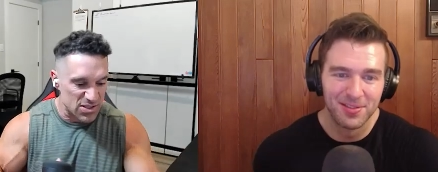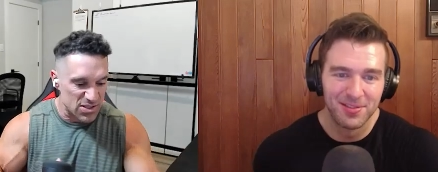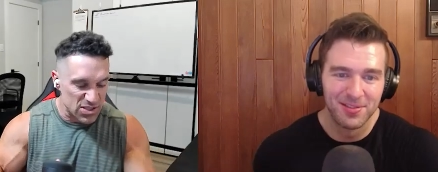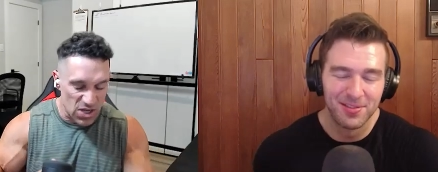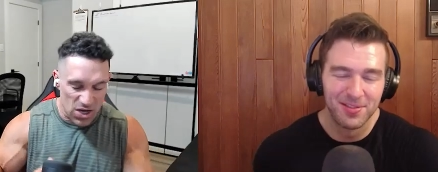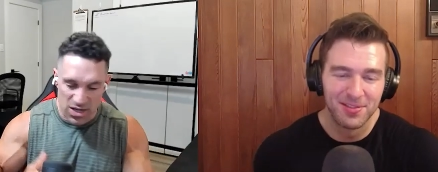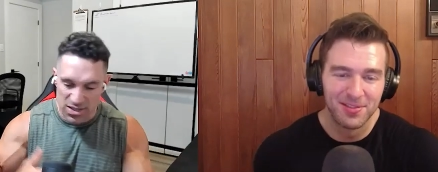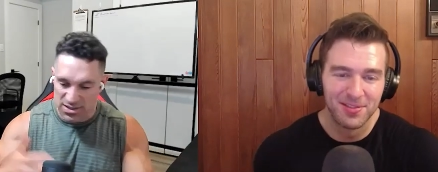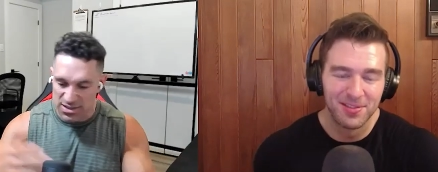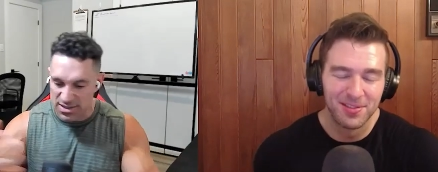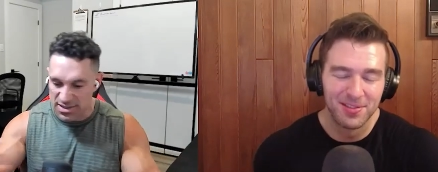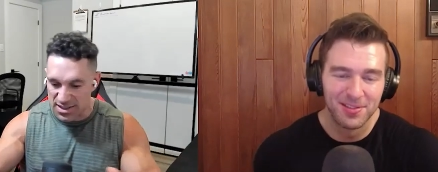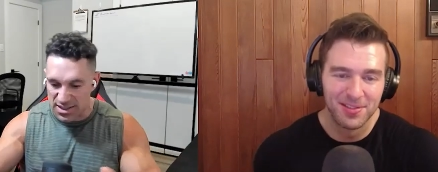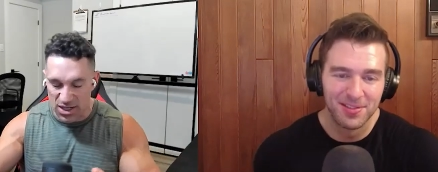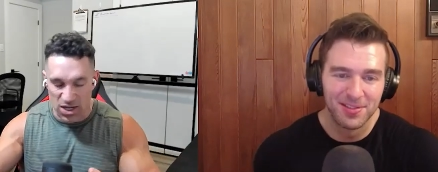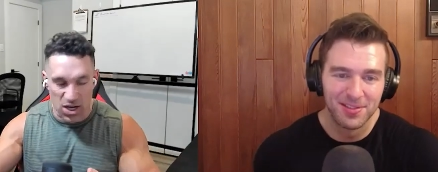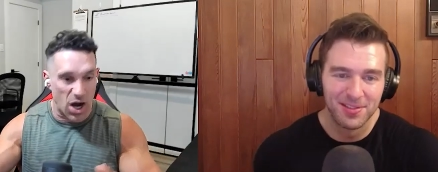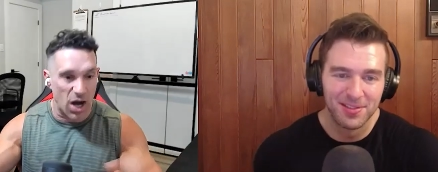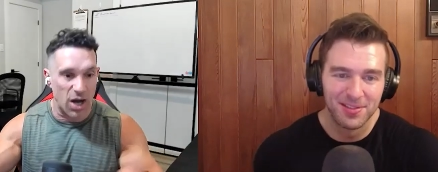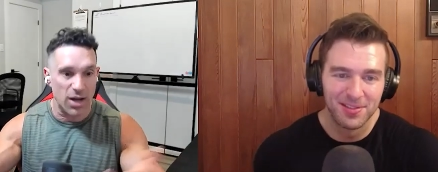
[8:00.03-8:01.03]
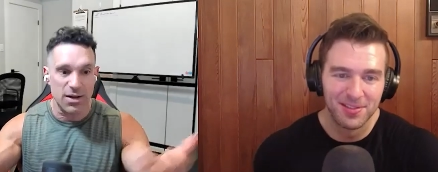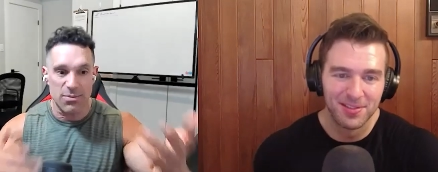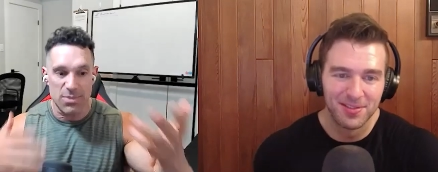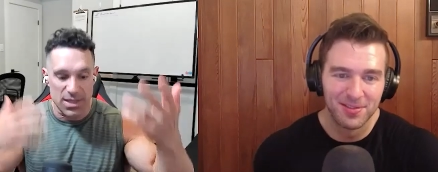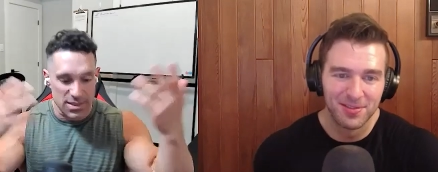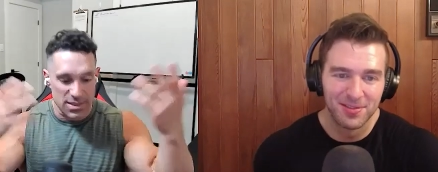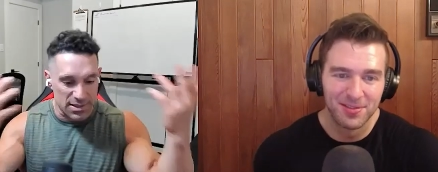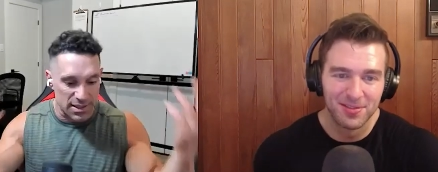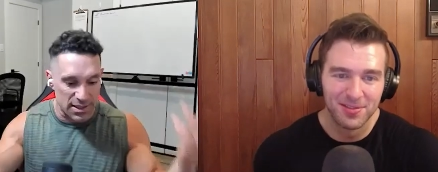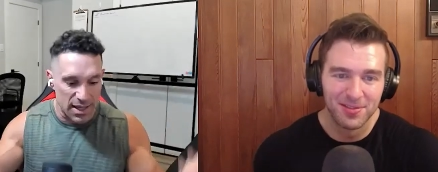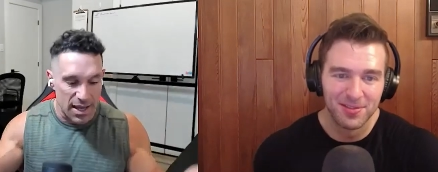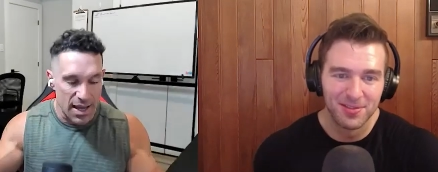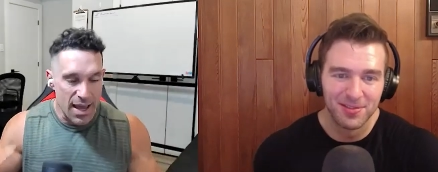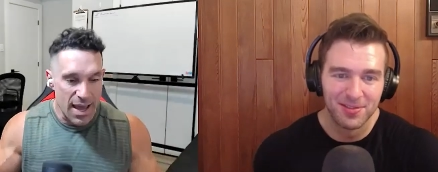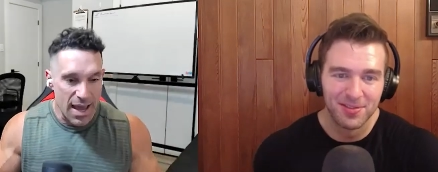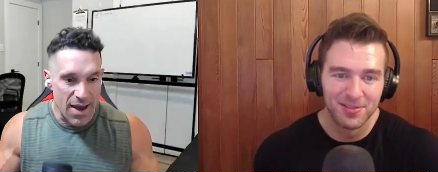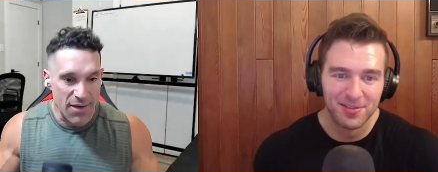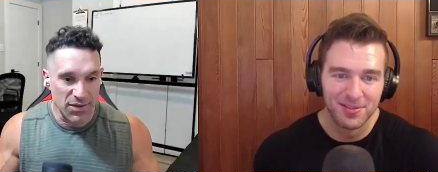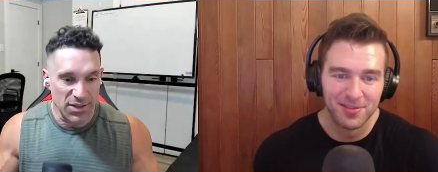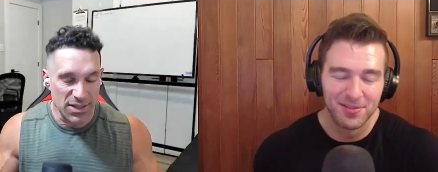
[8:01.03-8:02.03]
Speaker 1: sauces and condiments and
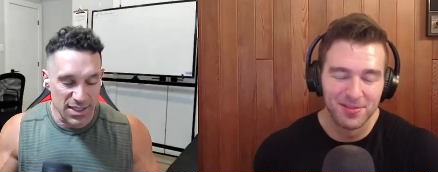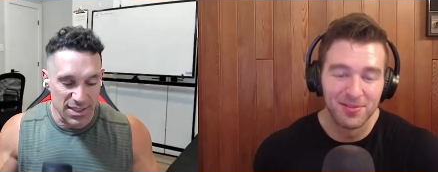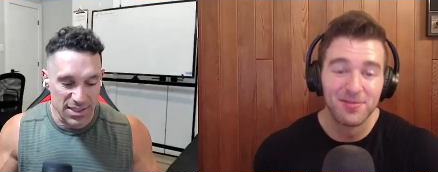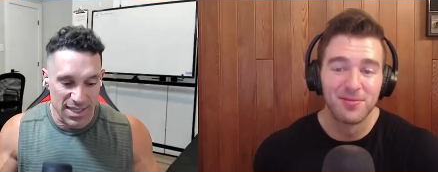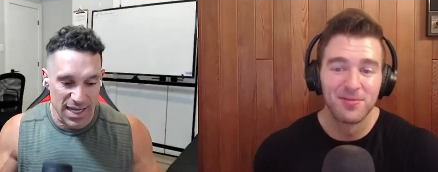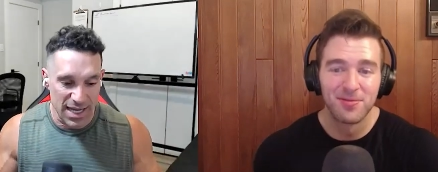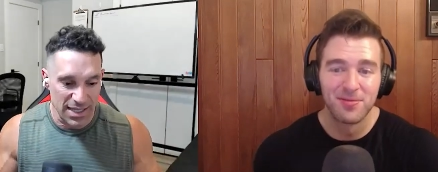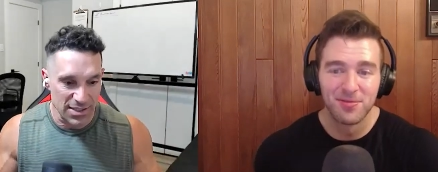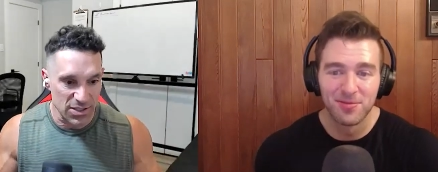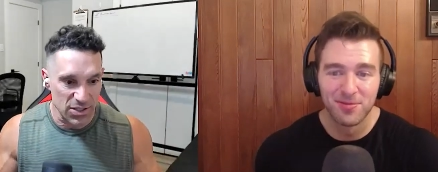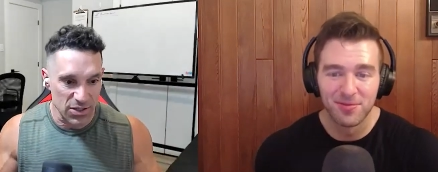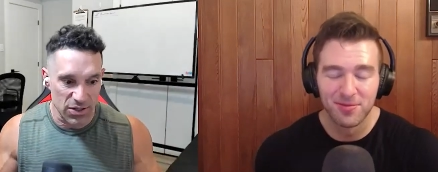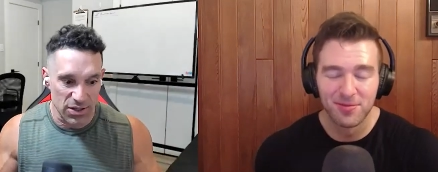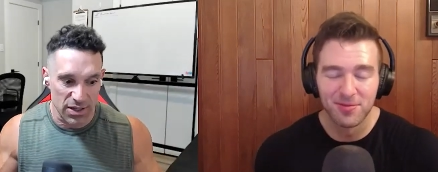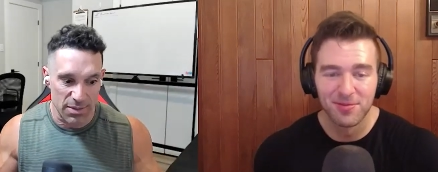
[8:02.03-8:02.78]
everything tastes so good.